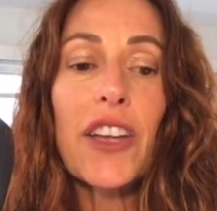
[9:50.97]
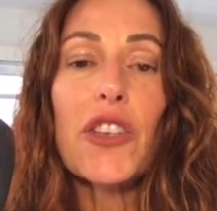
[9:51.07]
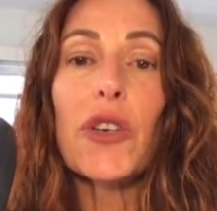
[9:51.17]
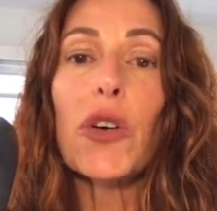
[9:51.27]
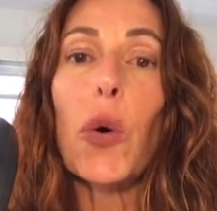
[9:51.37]

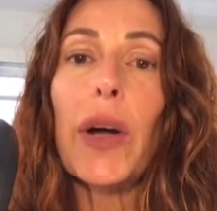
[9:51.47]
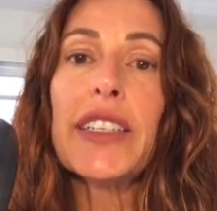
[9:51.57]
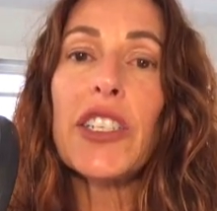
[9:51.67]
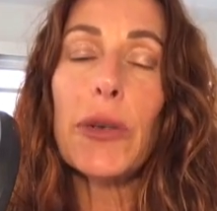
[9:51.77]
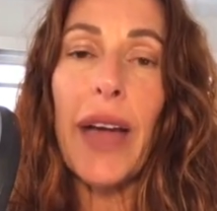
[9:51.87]
you're
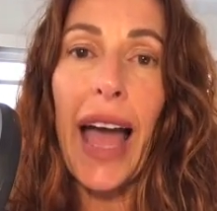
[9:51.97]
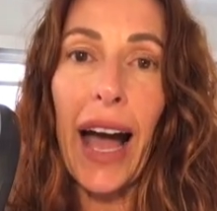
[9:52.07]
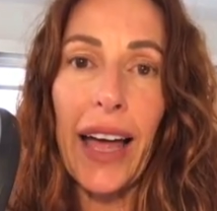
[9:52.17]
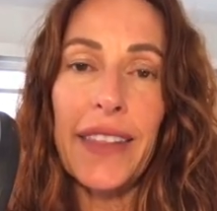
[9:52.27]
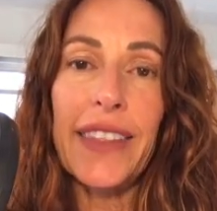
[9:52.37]
going to
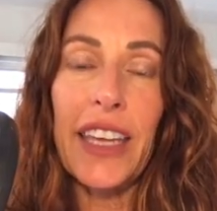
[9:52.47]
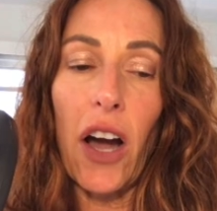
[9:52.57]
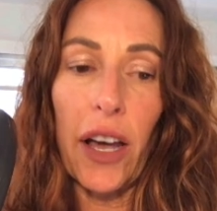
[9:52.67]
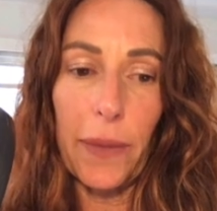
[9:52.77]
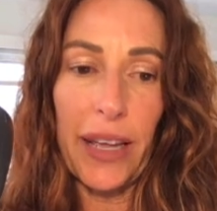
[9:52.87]
add the
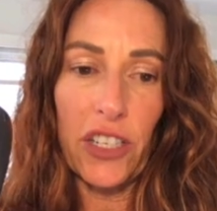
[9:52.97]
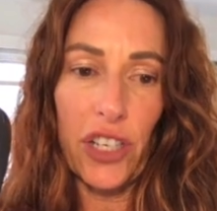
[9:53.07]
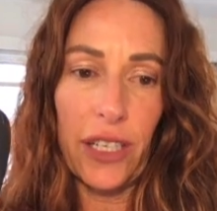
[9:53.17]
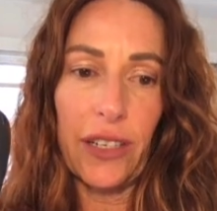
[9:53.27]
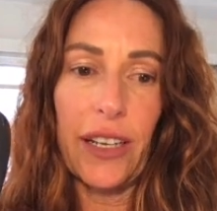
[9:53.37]

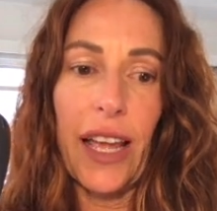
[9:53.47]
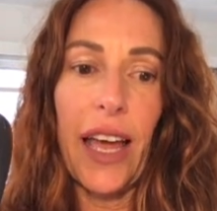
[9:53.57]
automation.